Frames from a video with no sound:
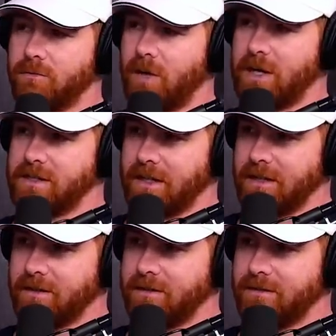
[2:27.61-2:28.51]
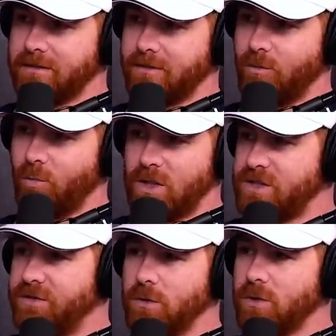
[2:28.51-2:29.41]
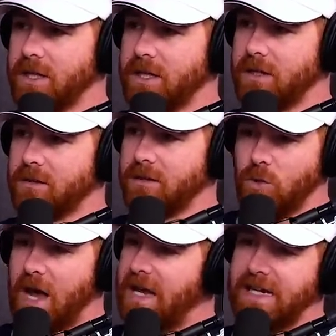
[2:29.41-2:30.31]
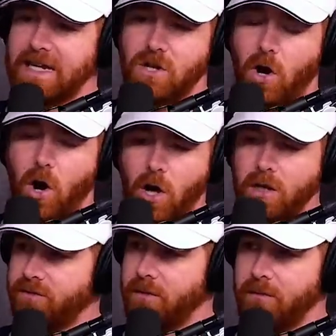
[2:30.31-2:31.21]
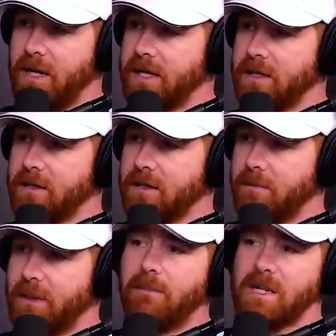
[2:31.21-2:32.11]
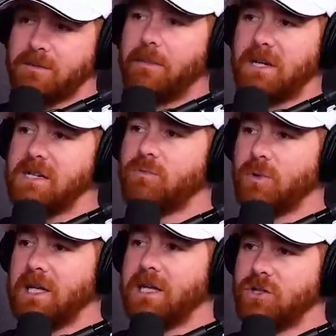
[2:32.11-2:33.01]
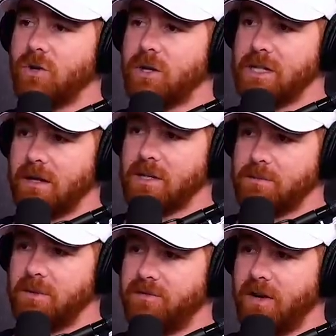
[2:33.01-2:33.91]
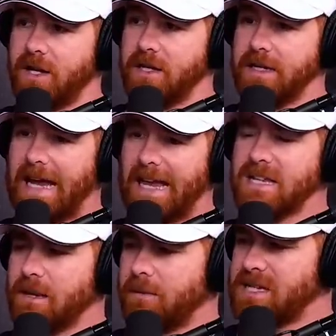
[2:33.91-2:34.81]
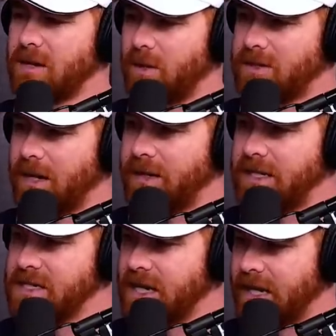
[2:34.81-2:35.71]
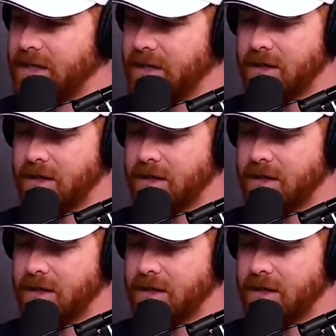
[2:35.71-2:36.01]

what is it? What's fueling it? You ha- he has all of the money, but it must be because he really enjoys it. It must be fun. I think somebody said one time that he said